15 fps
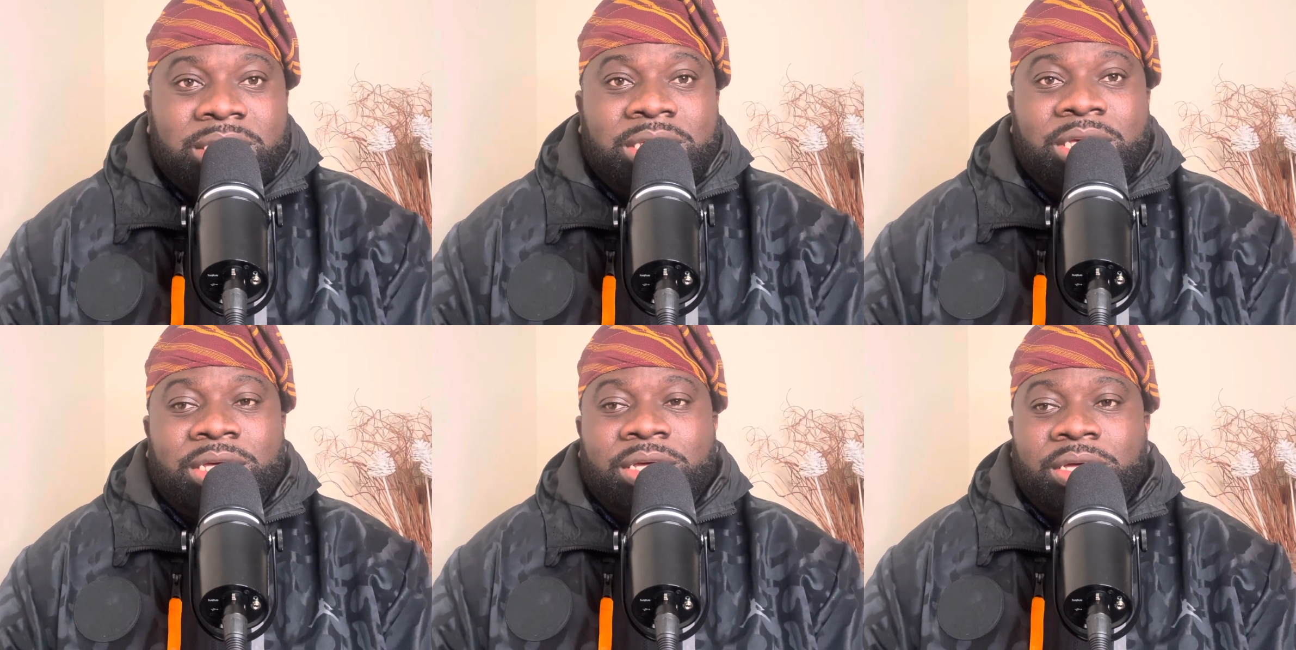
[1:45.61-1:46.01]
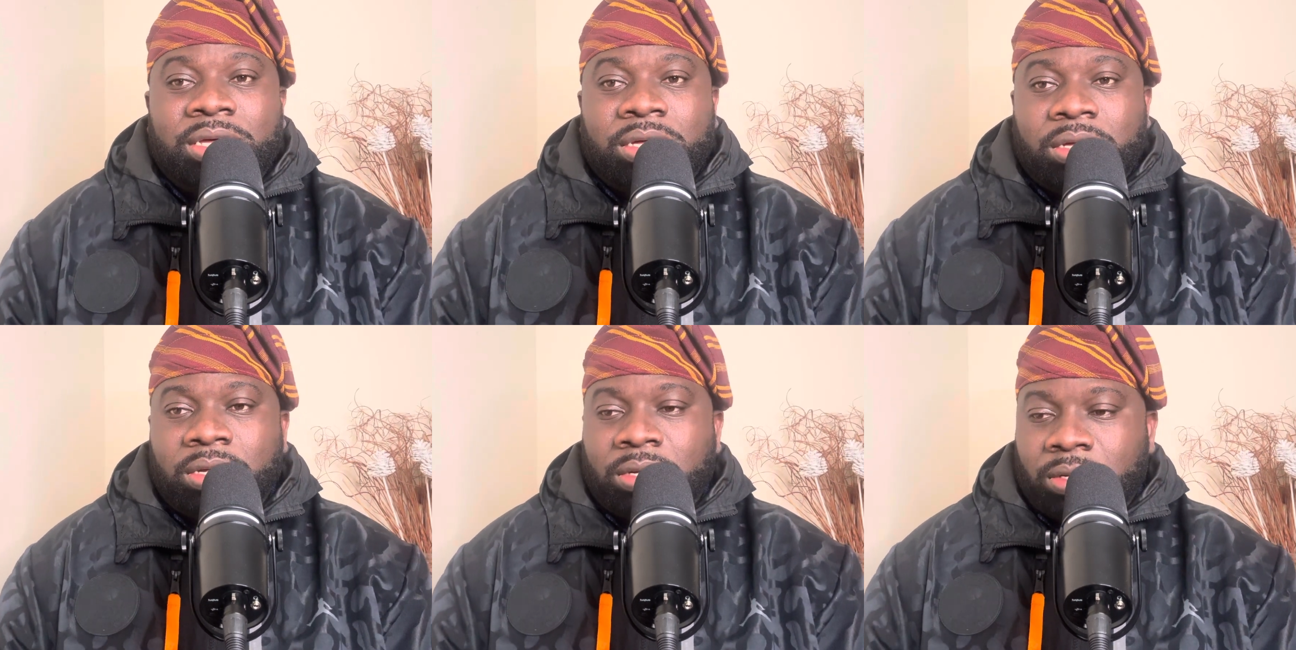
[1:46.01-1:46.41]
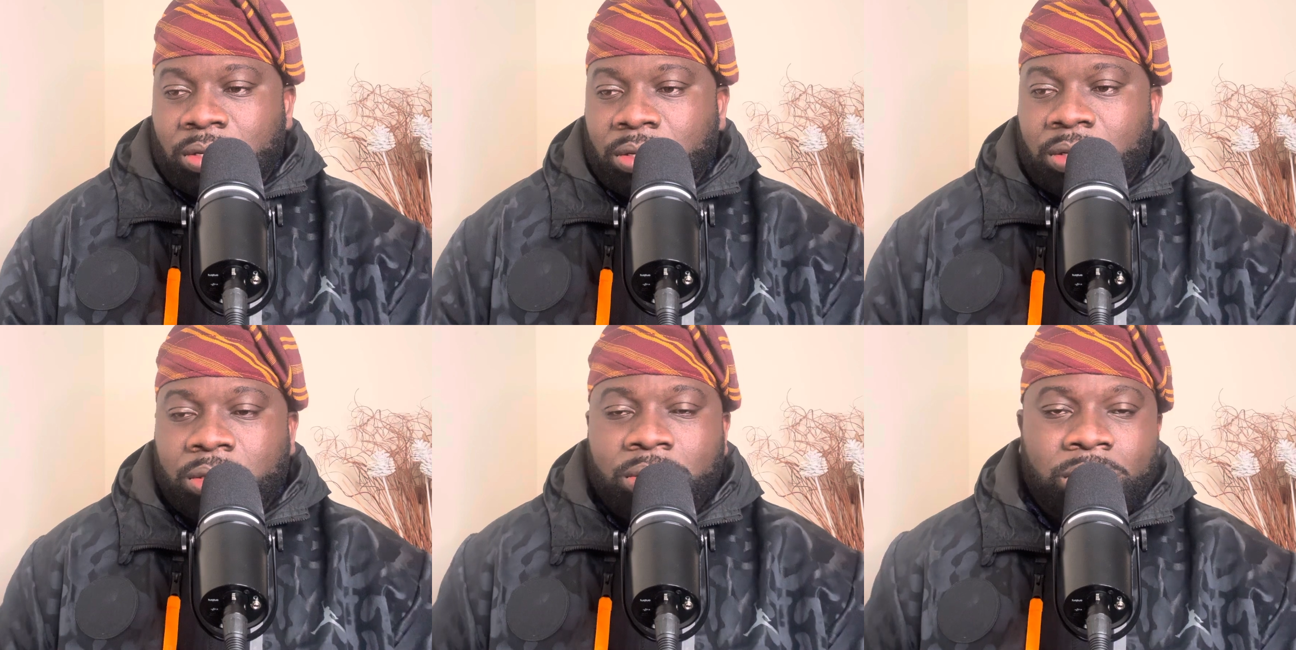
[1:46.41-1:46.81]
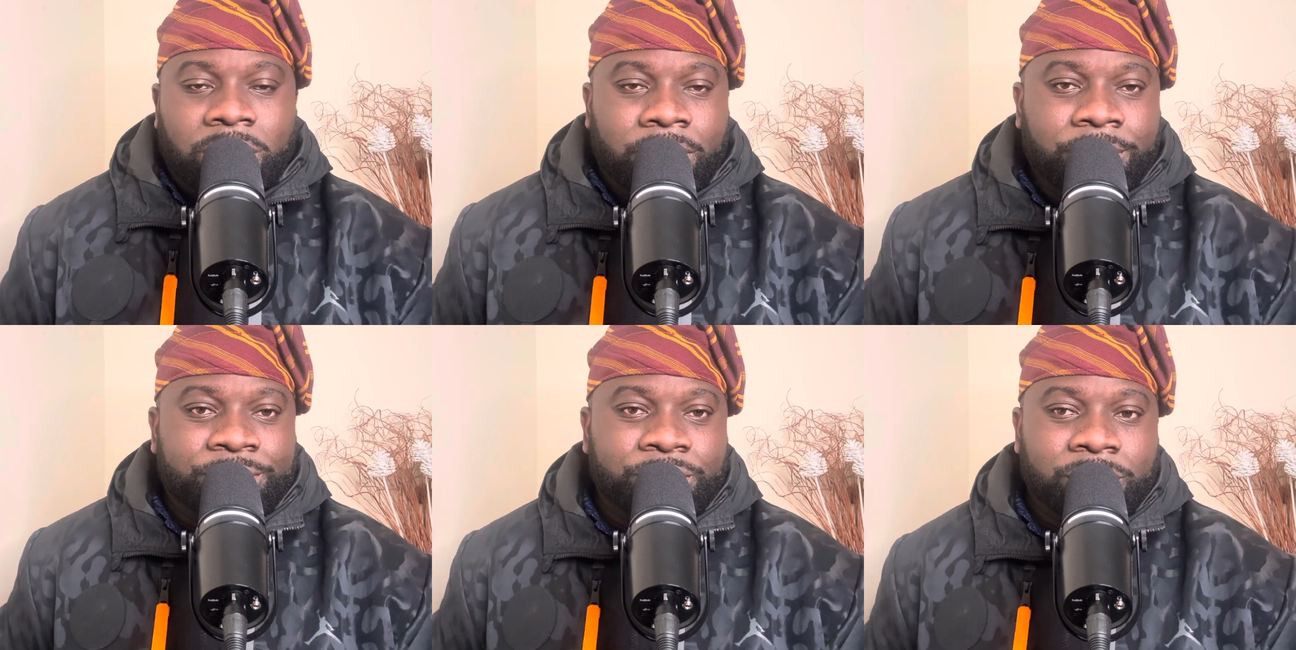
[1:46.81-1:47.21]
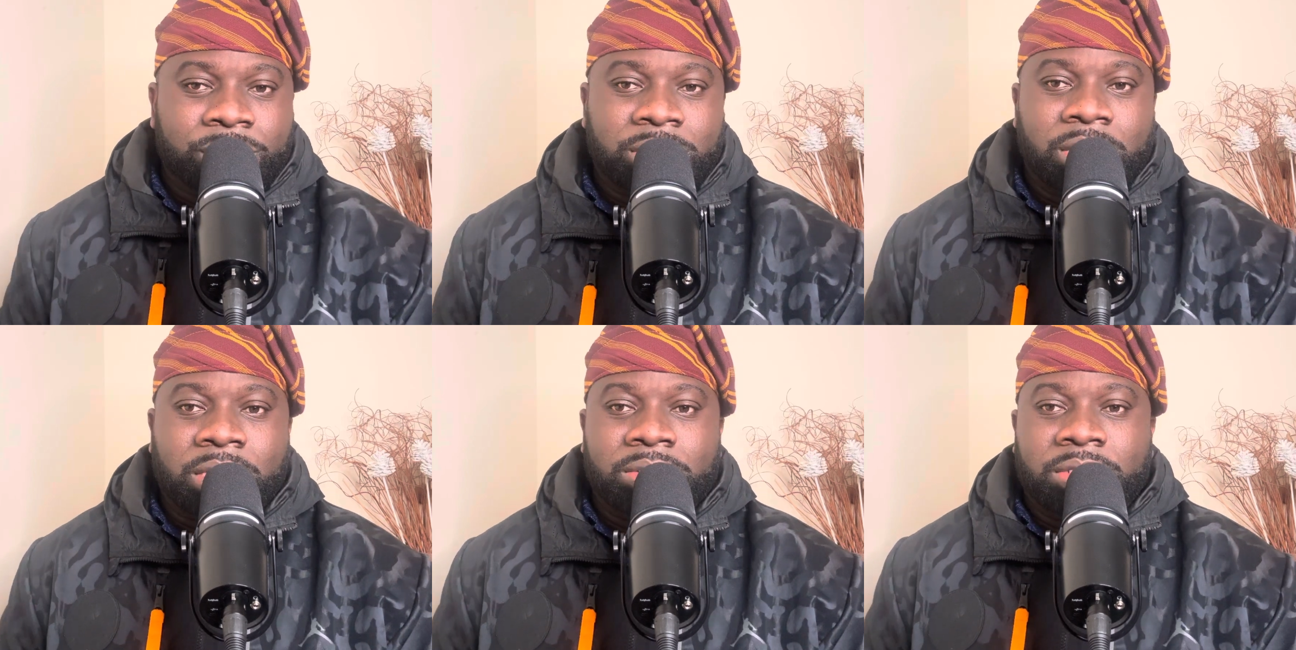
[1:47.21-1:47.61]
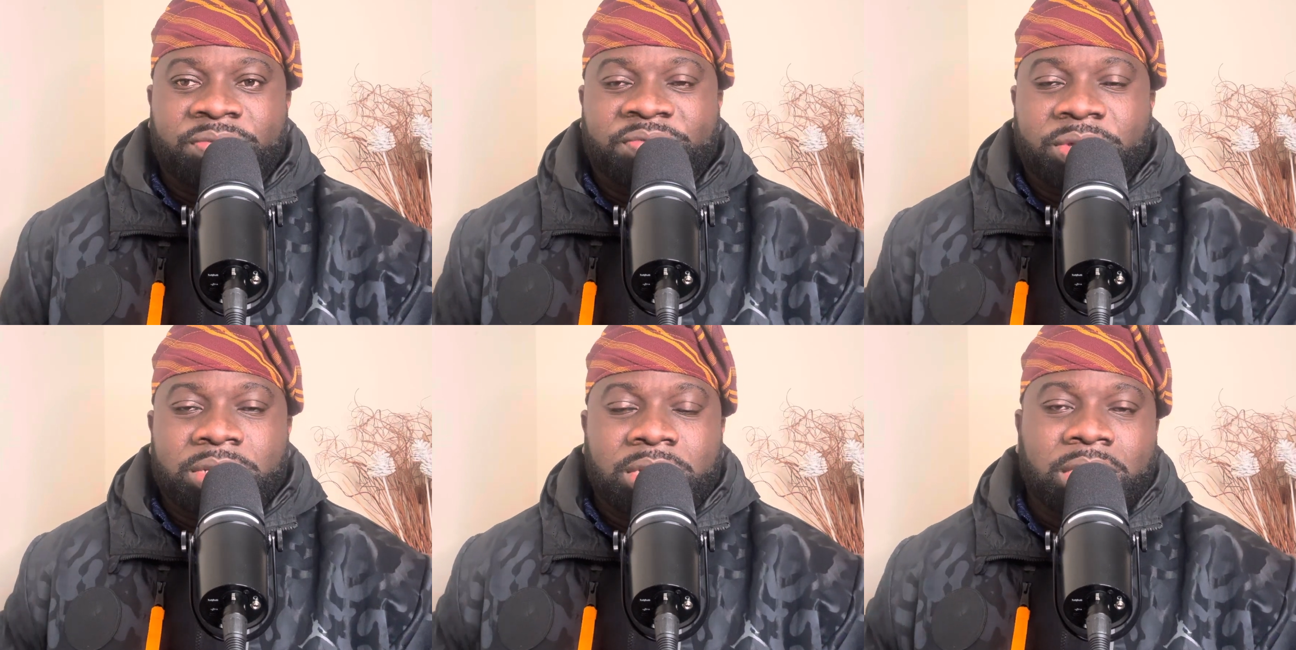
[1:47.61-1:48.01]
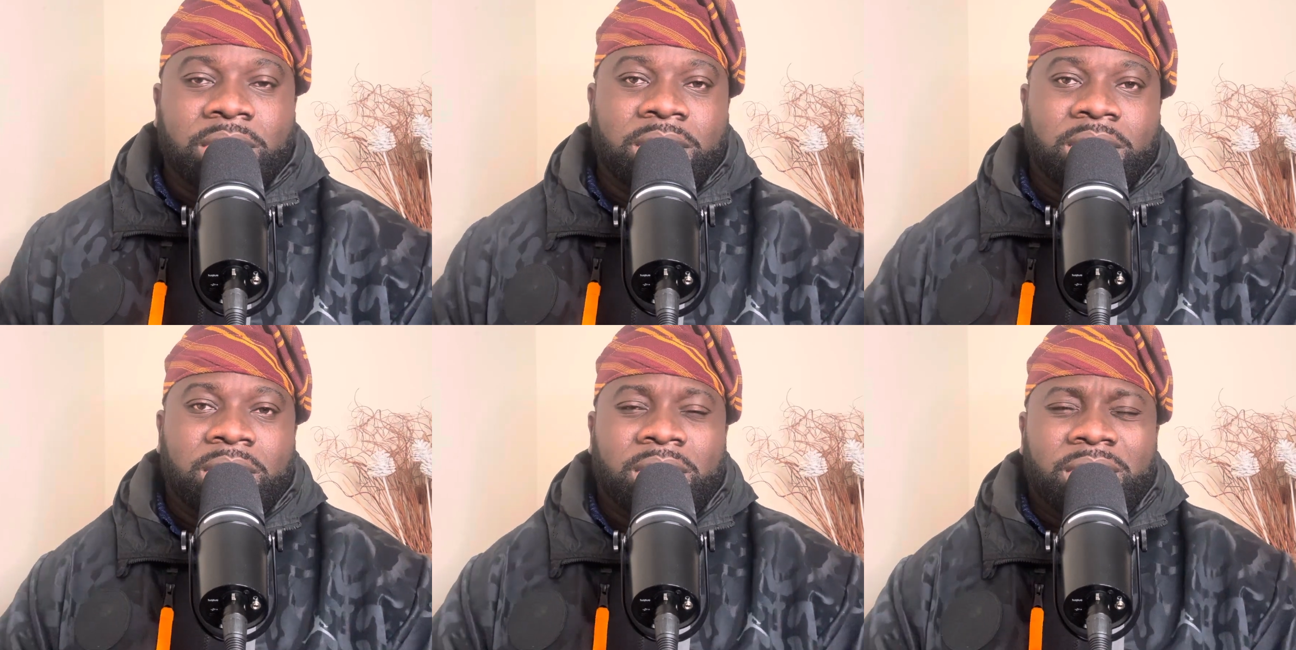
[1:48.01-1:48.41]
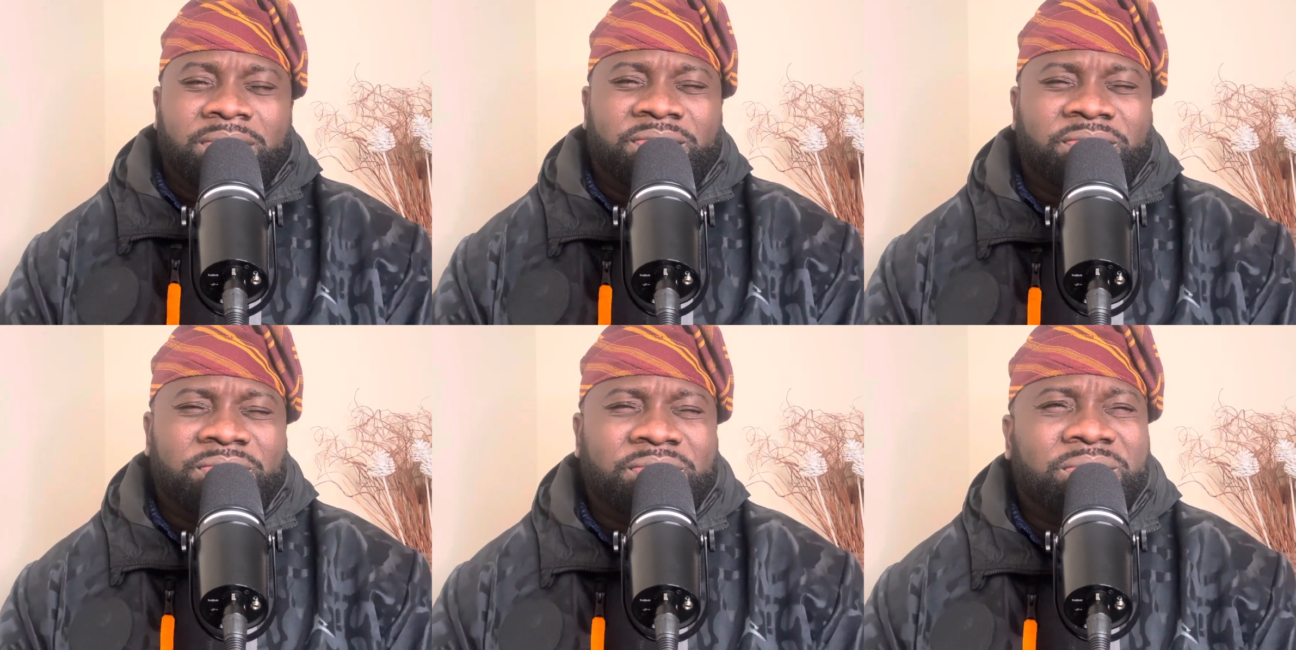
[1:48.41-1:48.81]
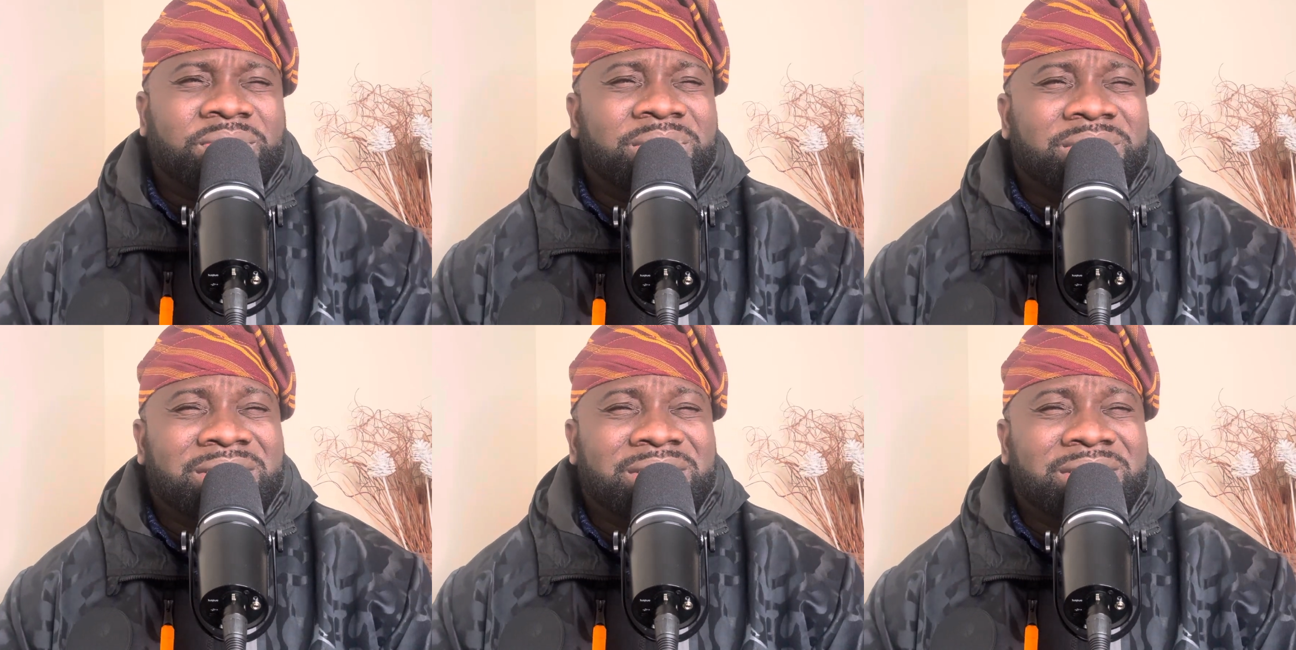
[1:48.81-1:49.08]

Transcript: Ipswich Town defender Leif